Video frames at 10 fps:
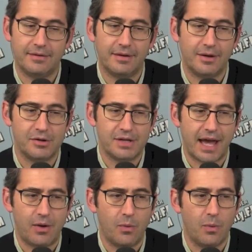you know, just
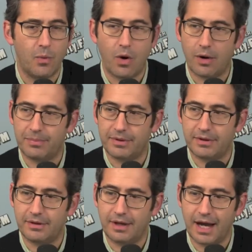how warped
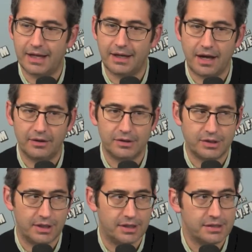the
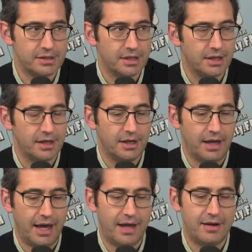ideology is.
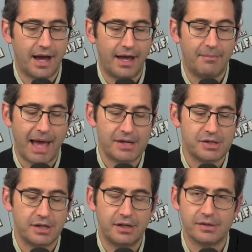And I
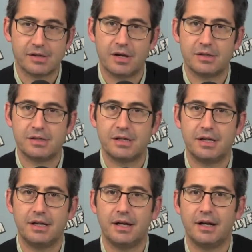imagine he'll start to
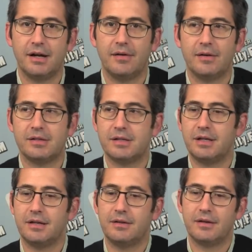see uh, see
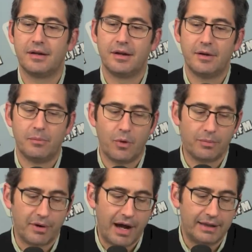it more
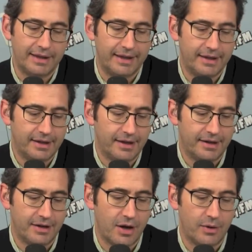broadly uh,
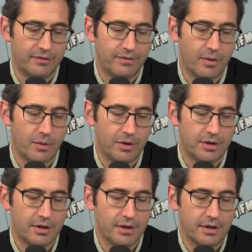going forward.
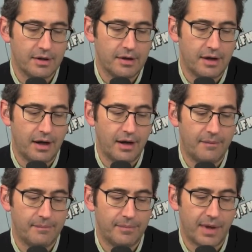
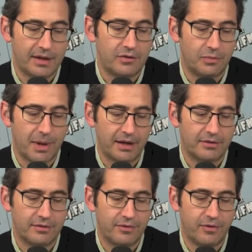Um, I suspect
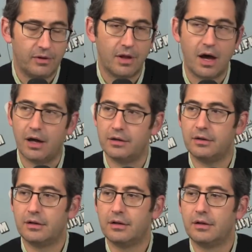full on
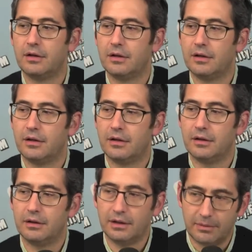
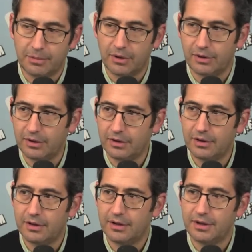liberal
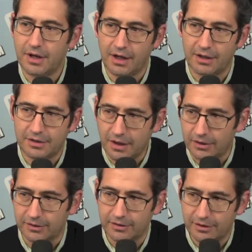young
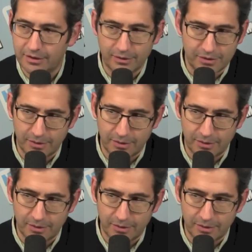adult YouTube